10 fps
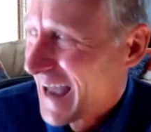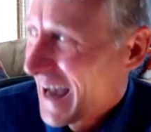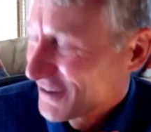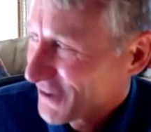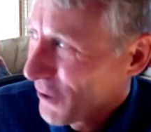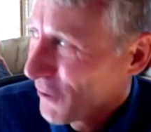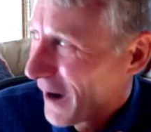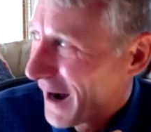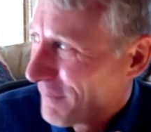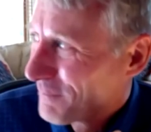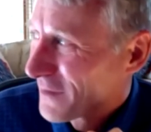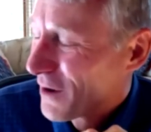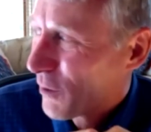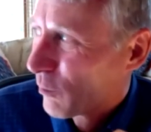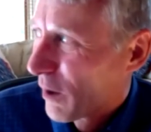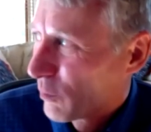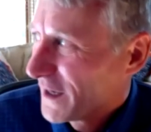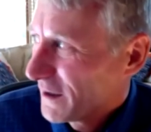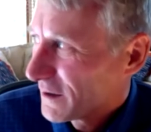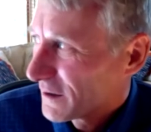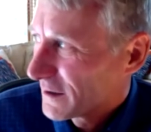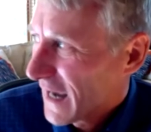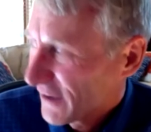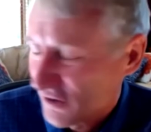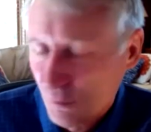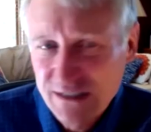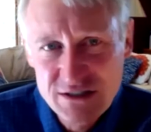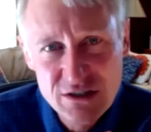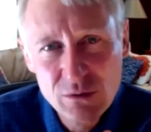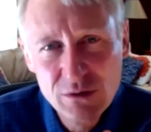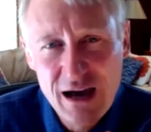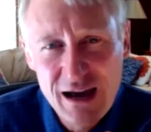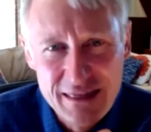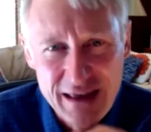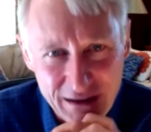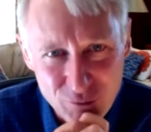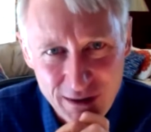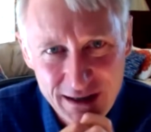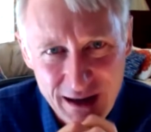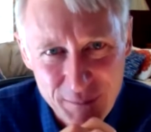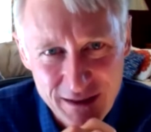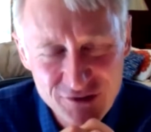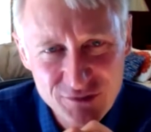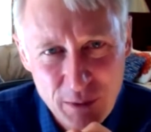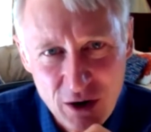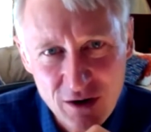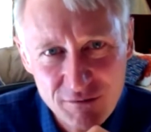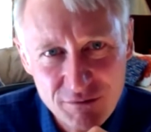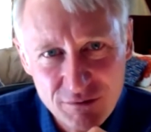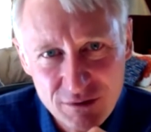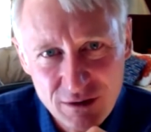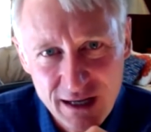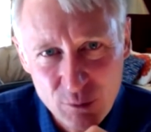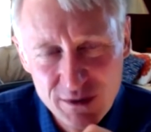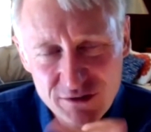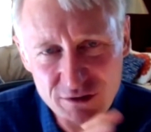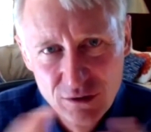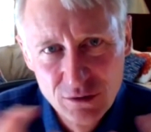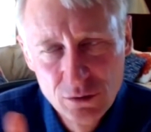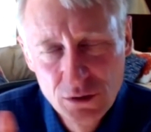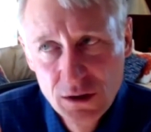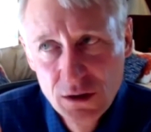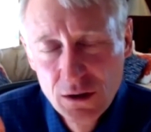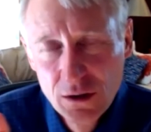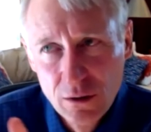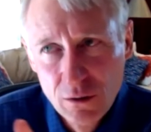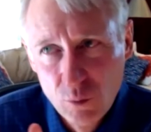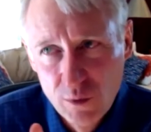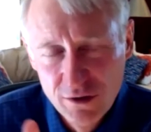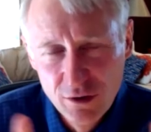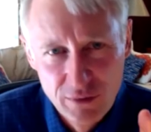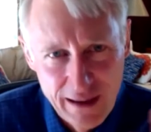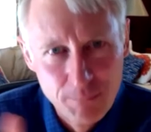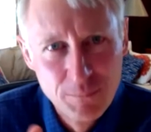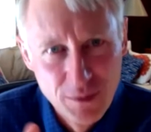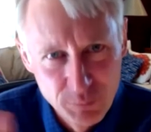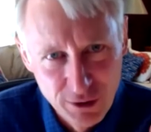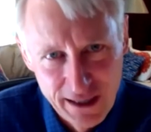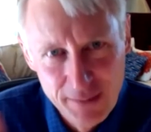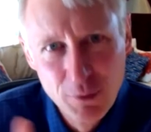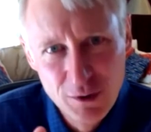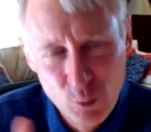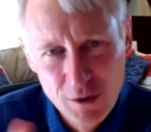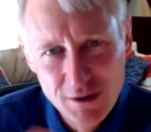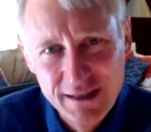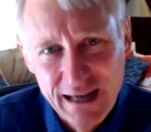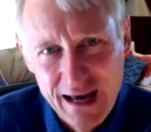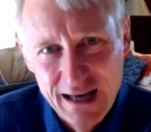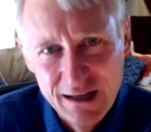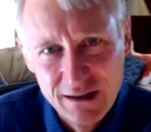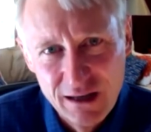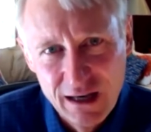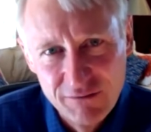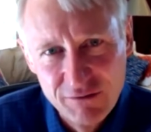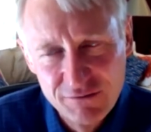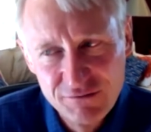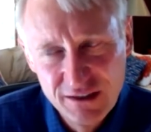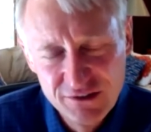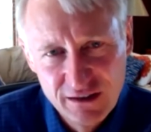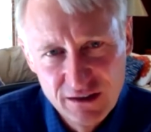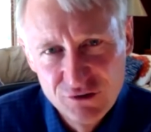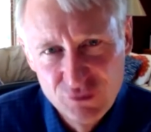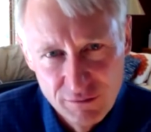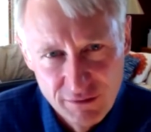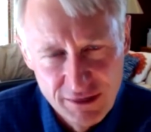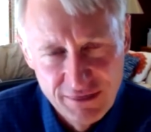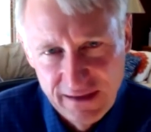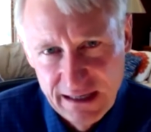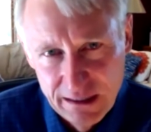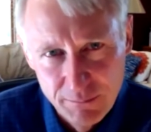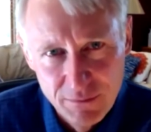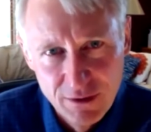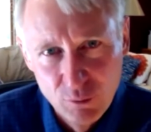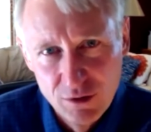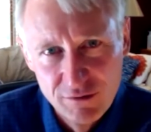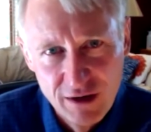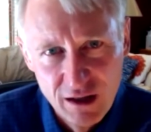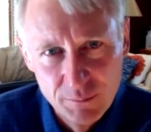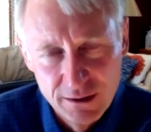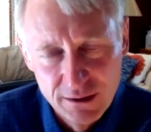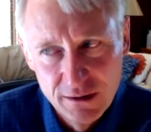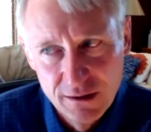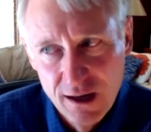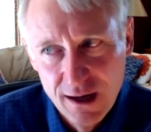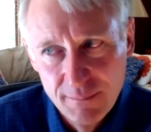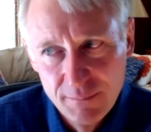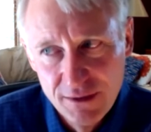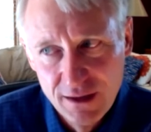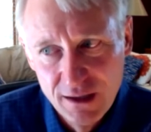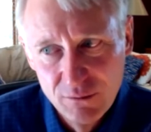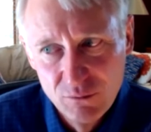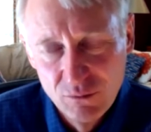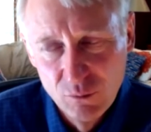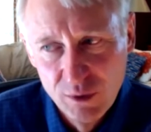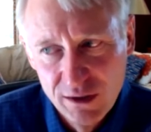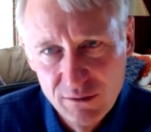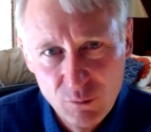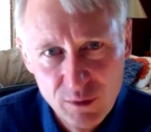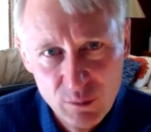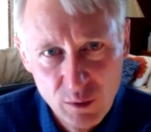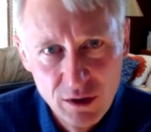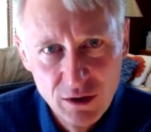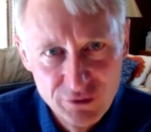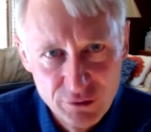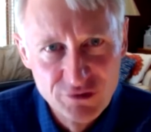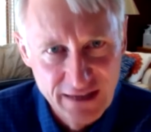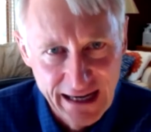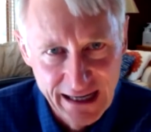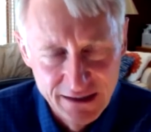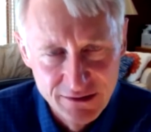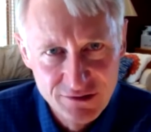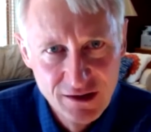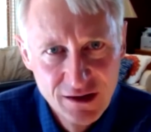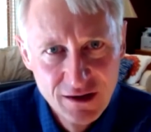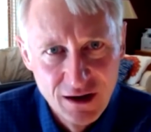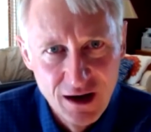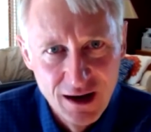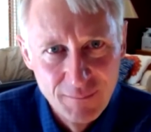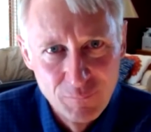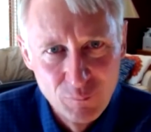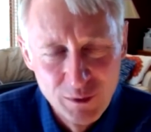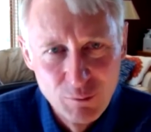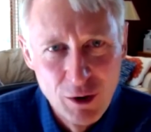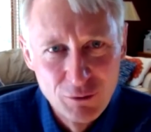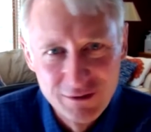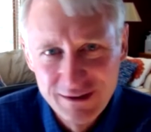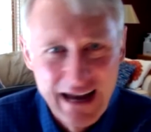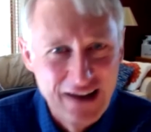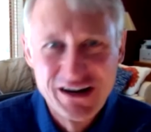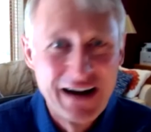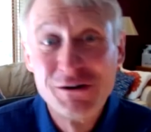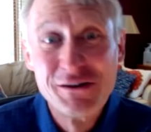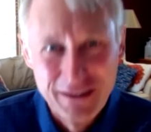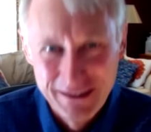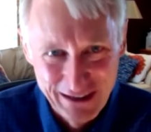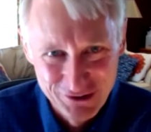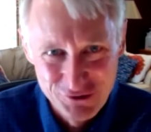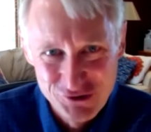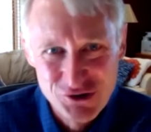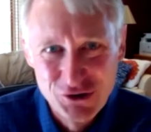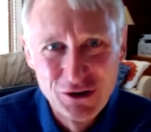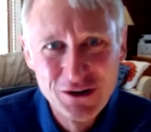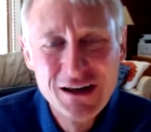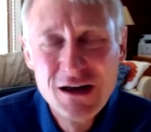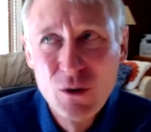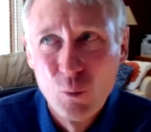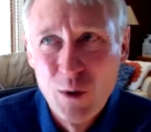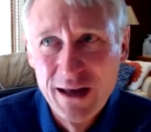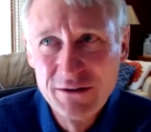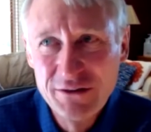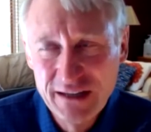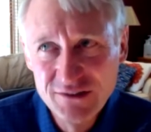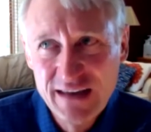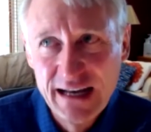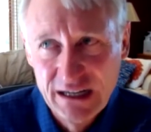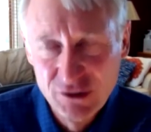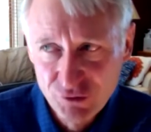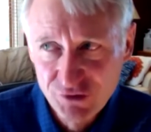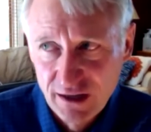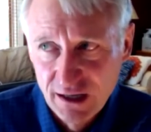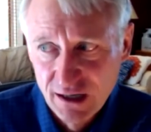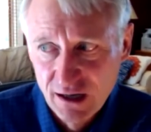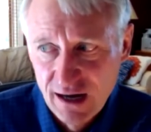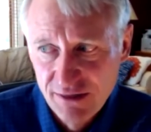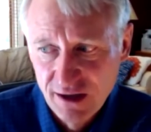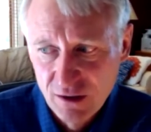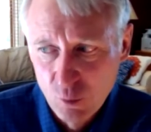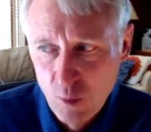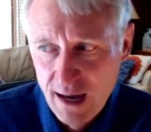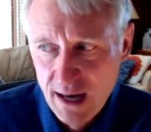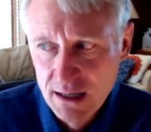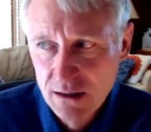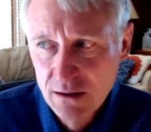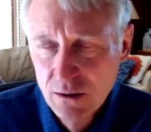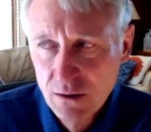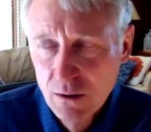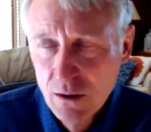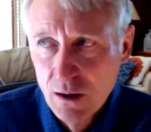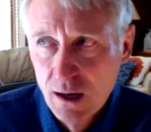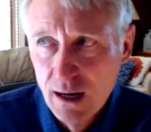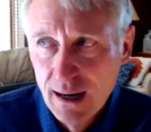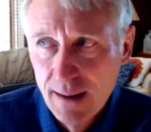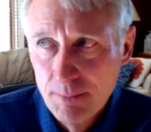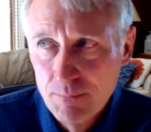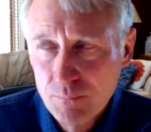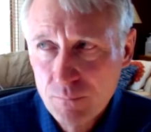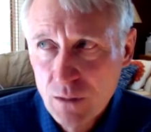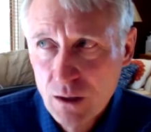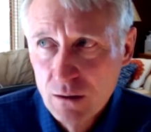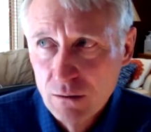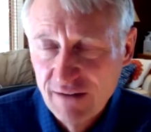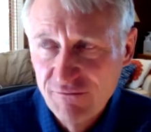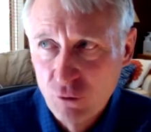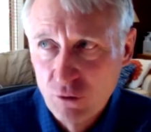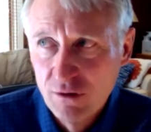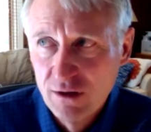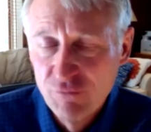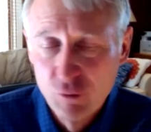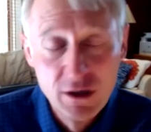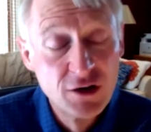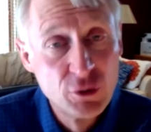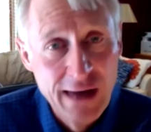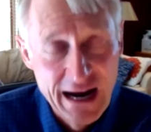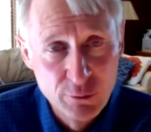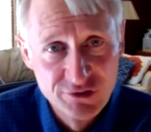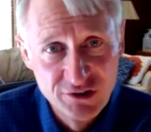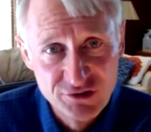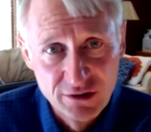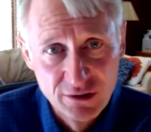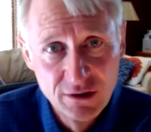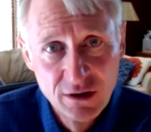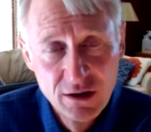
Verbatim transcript: yeah. So, um, well, we yeah, so we do a lot of that, right? I mean, this is part of like we do we do that the playbook work again, and and if it fits into sort of a theme that we're developing, um, then we we will do scans um, we won't catch everything, that's for sure. When things get interesting, I think, or when, um, like, for if we're going to do an acquisition,